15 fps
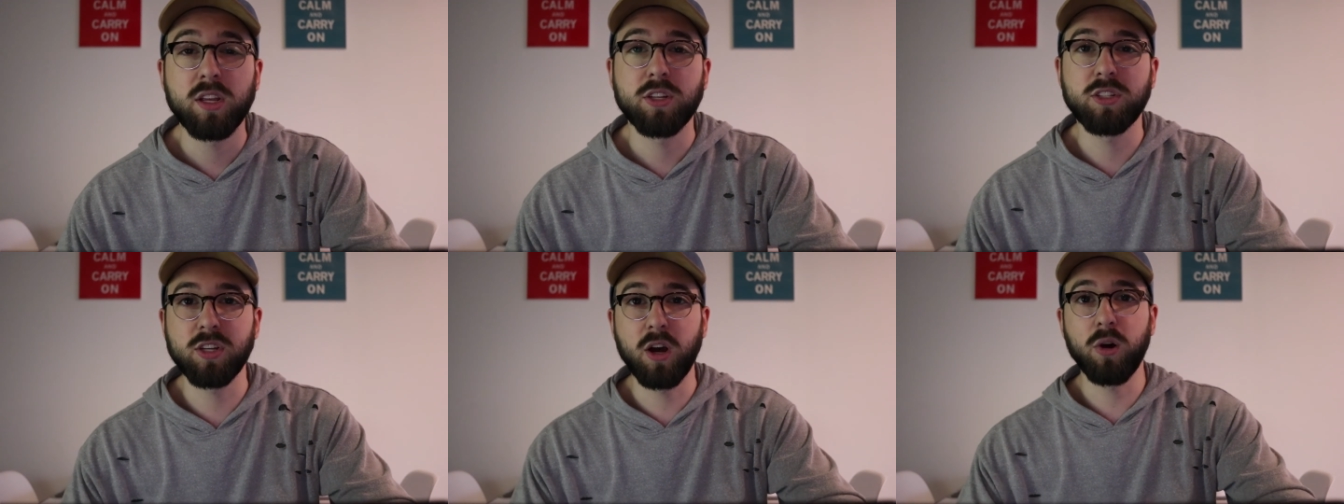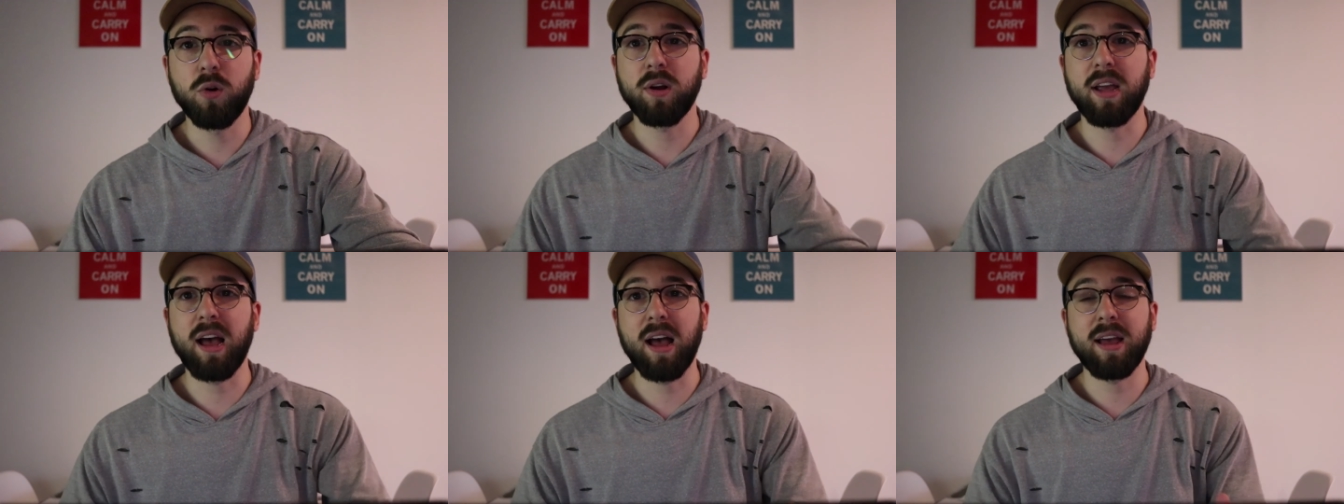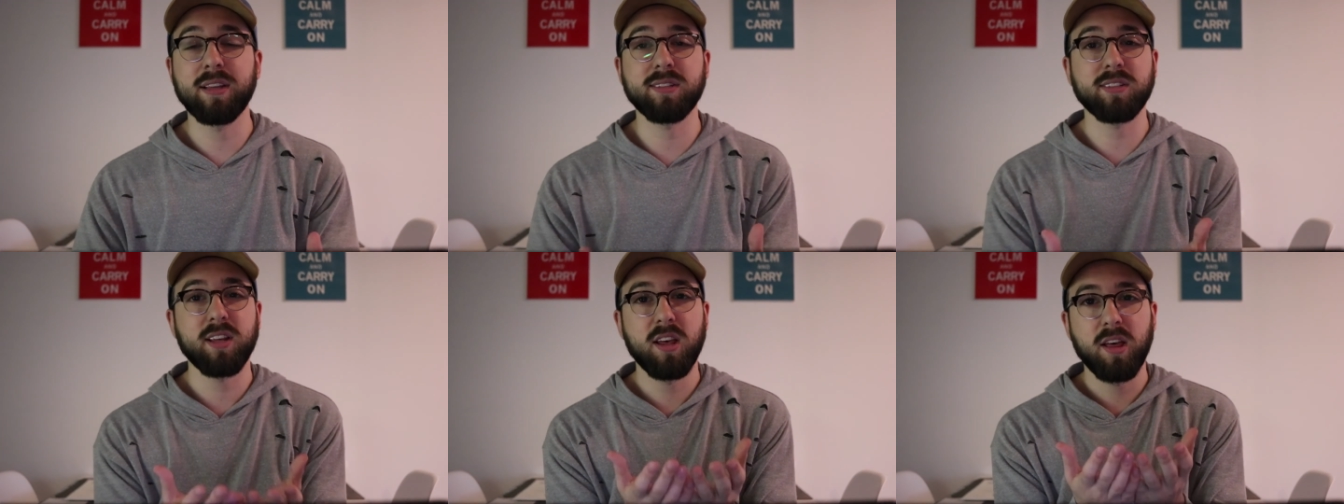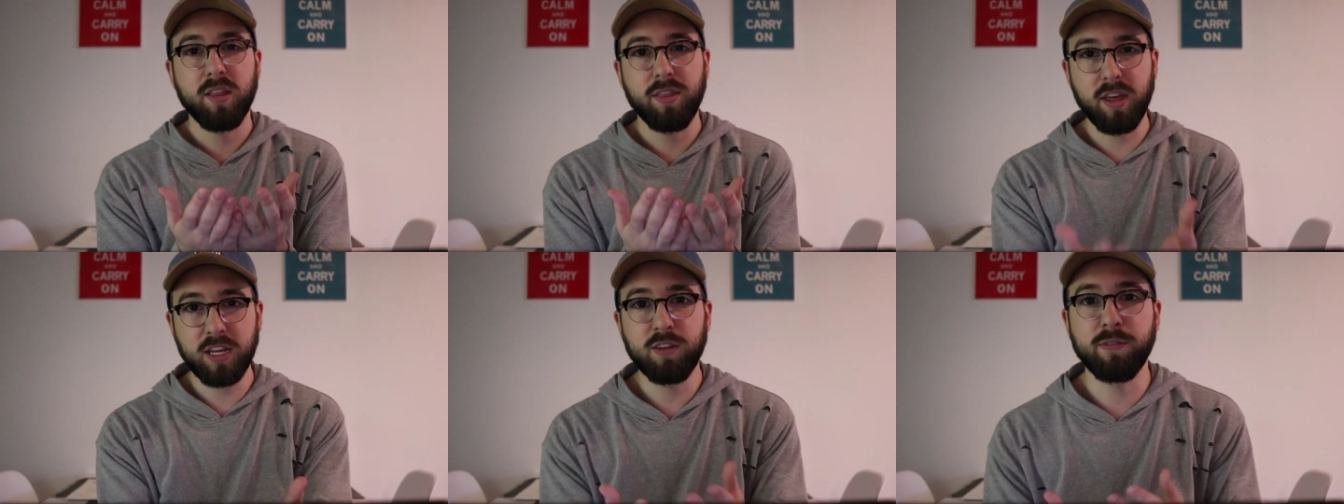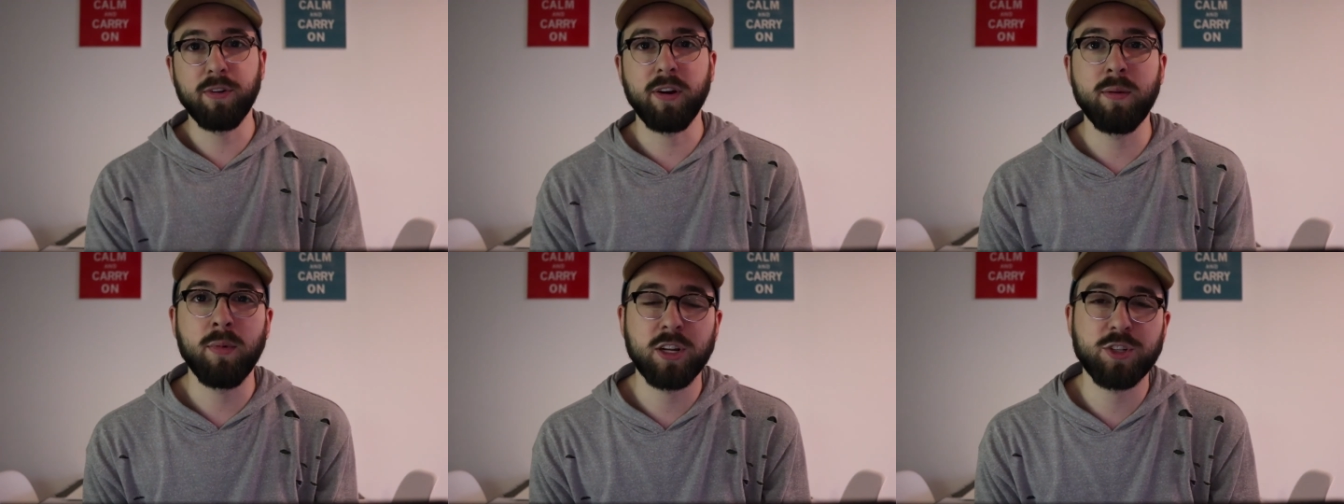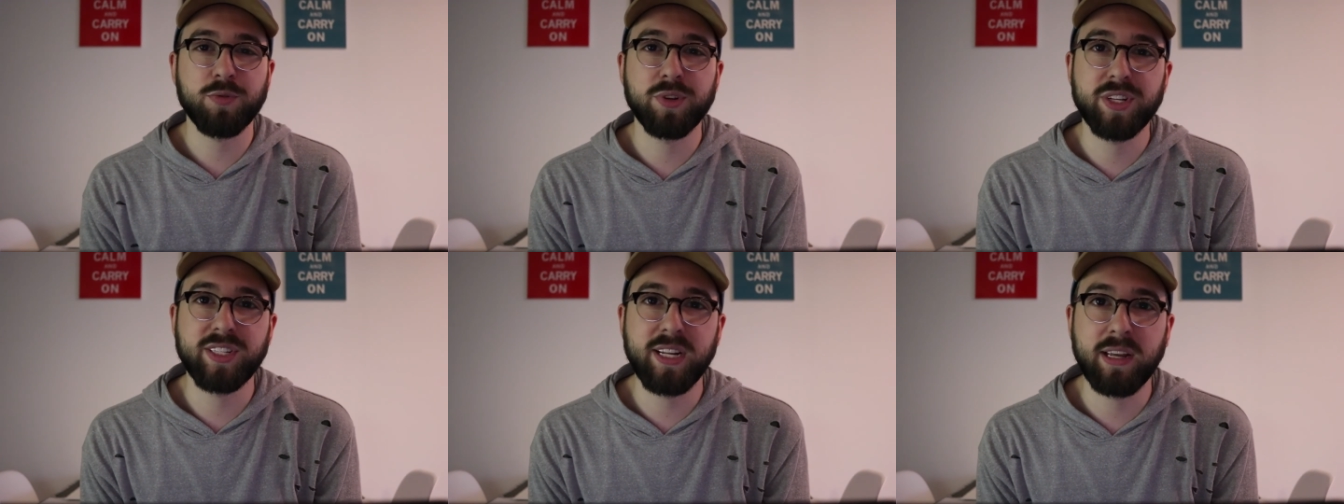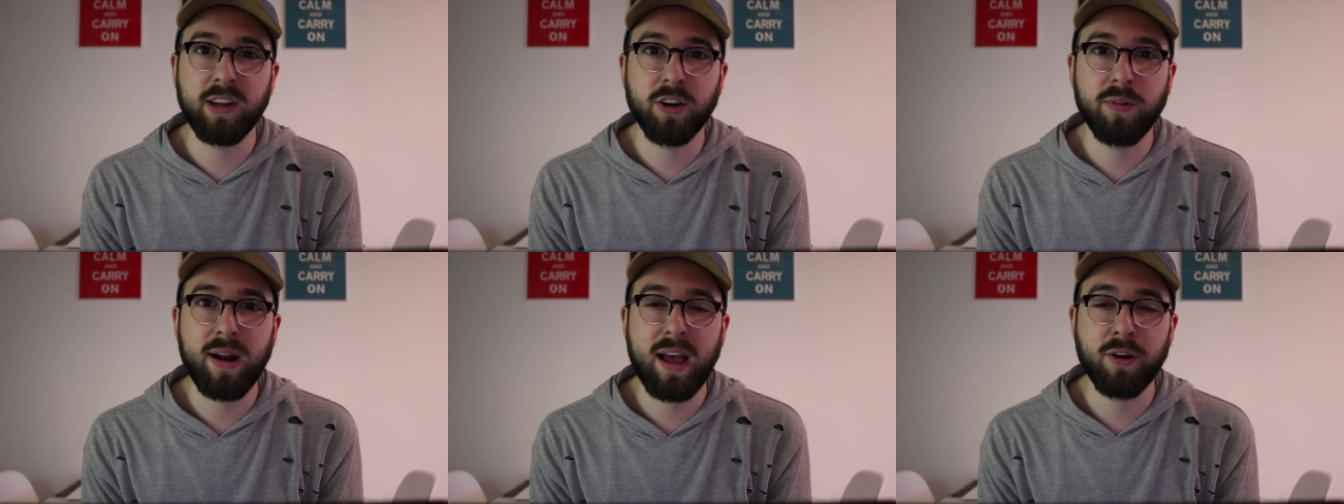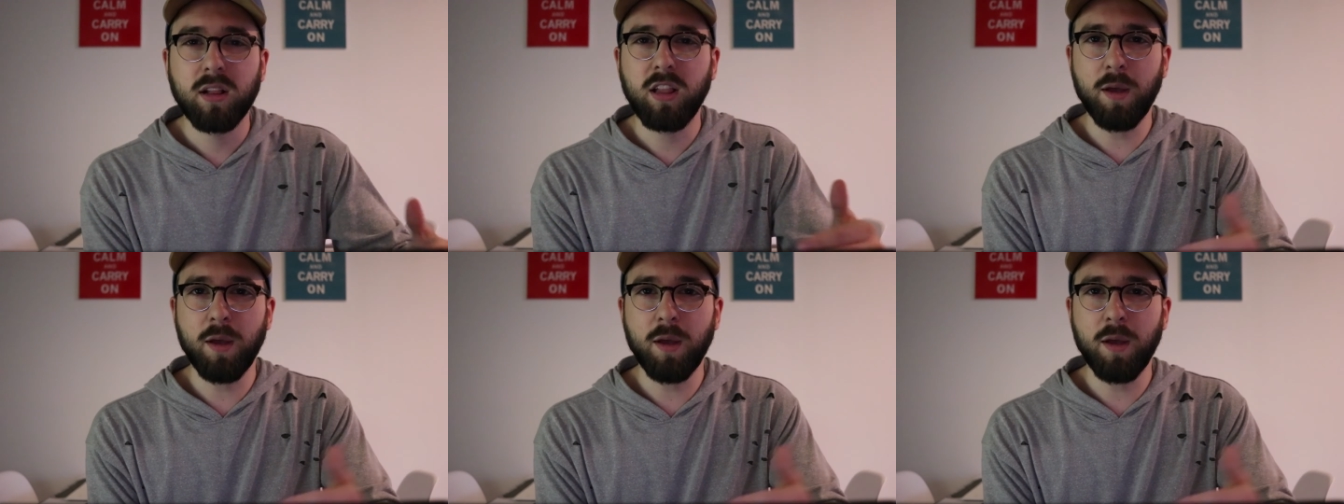So guys, thank you very much for sticking around.